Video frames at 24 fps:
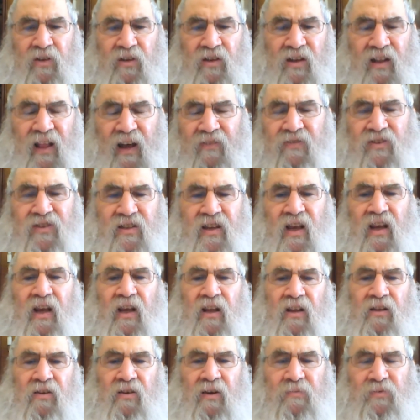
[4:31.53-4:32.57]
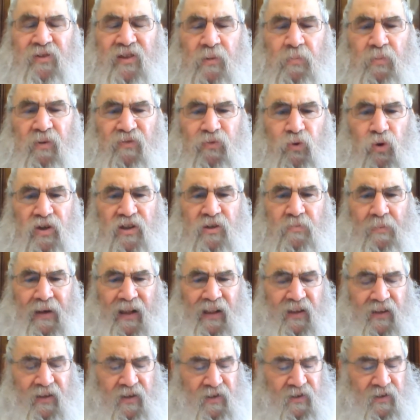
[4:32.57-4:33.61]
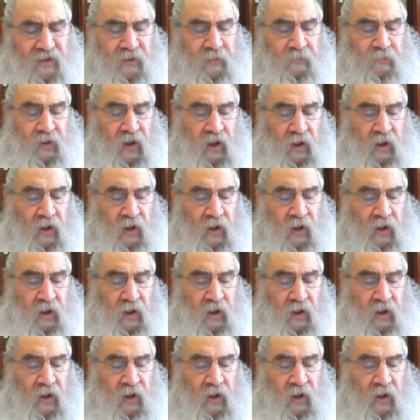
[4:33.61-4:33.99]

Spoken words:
The lav, the Rambam said before, is malchus.